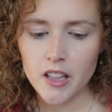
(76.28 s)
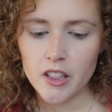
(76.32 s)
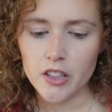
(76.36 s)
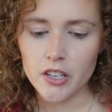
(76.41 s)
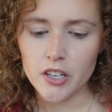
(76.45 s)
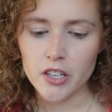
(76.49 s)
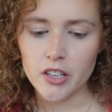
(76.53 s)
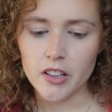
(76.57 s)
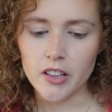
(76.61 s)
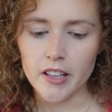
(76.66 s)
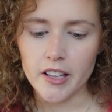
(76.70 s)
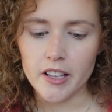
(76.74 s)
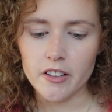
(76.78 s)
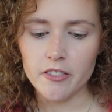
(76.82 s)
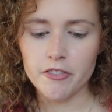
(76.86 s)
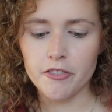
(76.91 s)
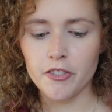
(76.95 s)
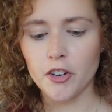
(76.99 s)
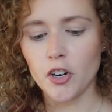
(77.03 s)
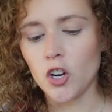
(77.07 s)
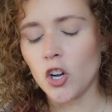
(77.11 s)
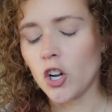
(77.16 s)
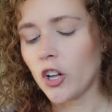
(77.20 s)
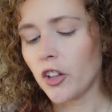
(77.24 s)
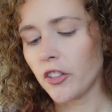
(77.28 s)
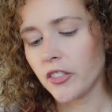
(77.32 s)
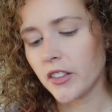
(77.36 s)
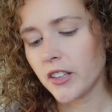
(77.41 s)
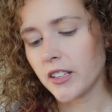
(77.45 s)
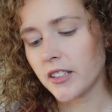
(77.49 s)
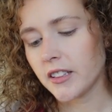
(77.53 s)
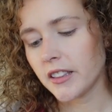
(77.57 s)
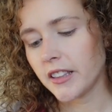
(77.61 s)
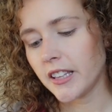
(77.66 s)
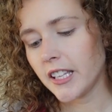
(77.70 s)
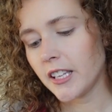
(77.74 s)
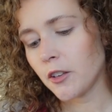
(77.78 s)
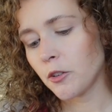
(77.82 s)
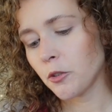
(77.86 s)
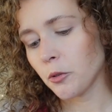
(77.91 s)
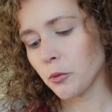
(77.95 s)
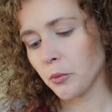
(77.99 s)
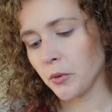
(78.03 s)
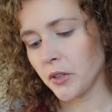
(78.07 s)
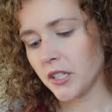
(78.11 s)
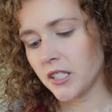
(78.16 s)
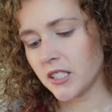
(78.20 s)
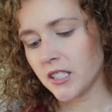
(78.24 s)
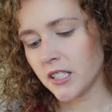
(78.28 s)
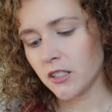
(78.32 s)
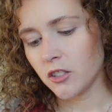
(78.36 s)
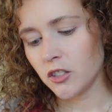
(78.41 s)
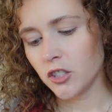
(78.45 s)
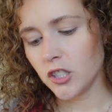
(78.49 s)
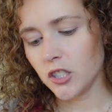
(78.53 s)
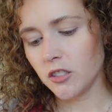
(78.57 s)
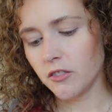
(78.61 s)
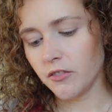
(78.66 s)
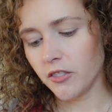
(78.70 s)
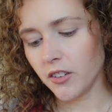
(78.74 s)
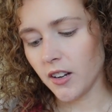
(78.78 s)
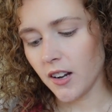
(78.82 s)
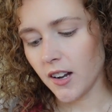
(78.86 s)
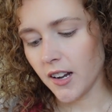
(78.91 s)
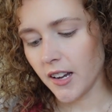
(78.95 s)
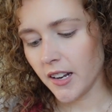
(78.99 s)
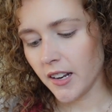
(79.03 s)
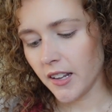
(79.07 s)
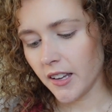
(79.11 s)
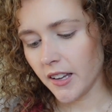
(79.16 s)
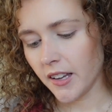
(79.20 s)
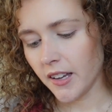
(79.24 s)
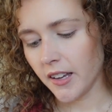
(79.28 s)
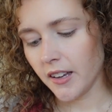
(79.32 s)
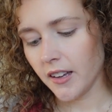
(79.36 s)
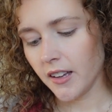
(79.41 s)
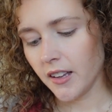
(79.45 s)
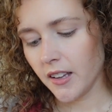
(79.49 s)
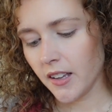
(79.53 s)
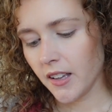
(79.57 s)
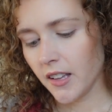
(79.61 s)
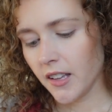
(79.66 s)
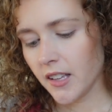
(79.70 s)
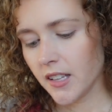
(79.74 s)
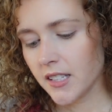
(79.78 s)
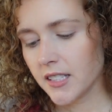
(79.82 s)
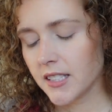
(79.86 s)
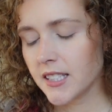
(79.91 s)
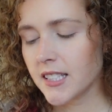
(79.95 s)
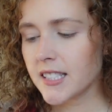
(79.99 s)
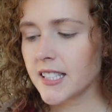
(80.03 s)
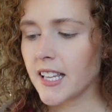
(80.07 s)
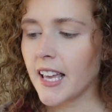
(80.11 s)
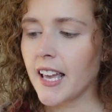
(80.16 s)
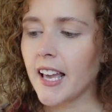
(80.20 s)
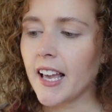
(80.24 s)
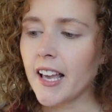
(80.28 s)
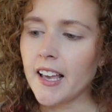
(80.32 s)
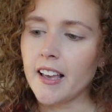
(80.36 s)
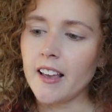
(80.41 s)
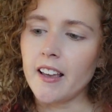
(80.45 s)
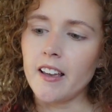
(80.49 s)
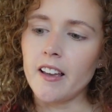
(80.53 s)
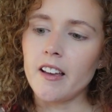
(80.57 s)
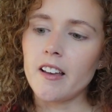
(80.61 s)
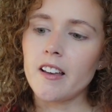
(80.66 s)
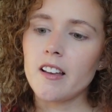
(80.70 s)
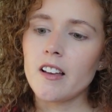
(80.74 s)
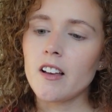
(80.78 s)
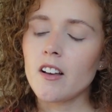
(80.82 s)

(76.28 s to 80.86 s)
they're like, for all the legal reasons, you've got to say,